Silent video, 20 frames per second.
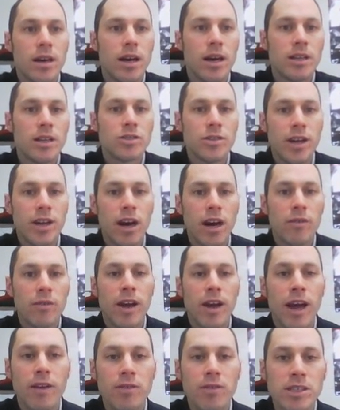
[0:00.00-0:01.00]
Uh, so now
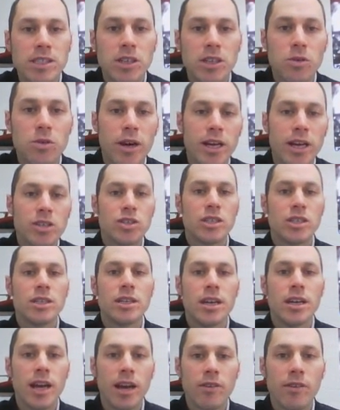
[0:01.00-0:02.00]
if I have this
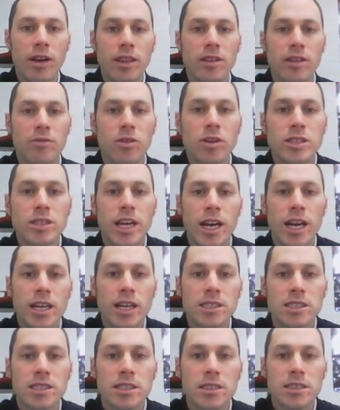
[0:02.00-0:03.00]
equation, I've got the
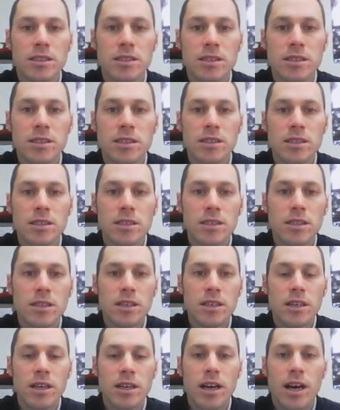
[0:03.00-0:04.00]
vertex.
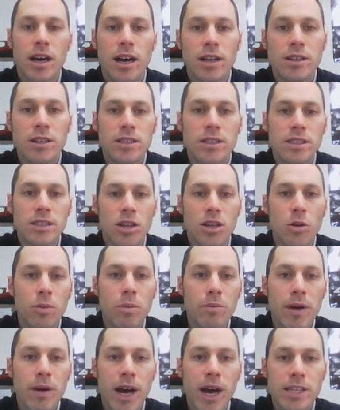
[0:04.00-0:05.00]
Uh, does it
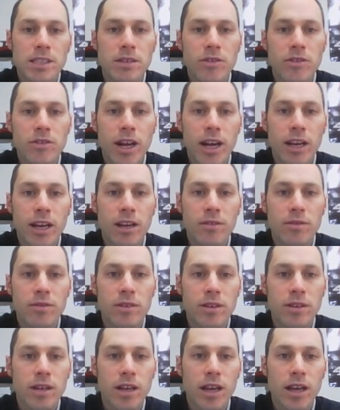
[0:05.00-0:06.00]
open positive or negative?
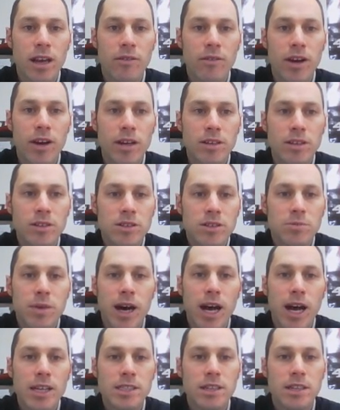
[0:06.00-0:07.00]
A value is
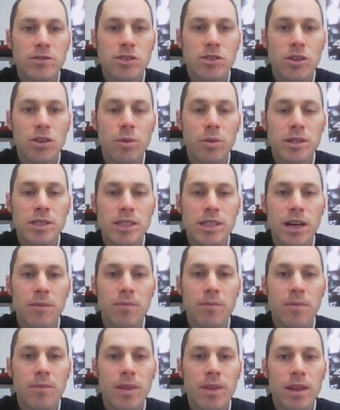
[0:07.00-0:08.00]
positive, so it opens
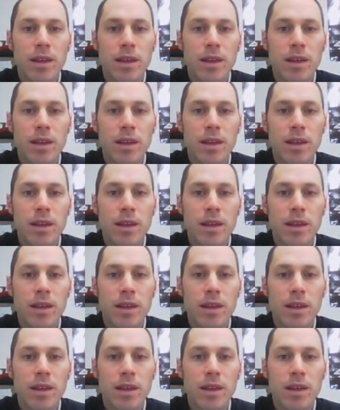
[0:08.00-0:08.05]
up.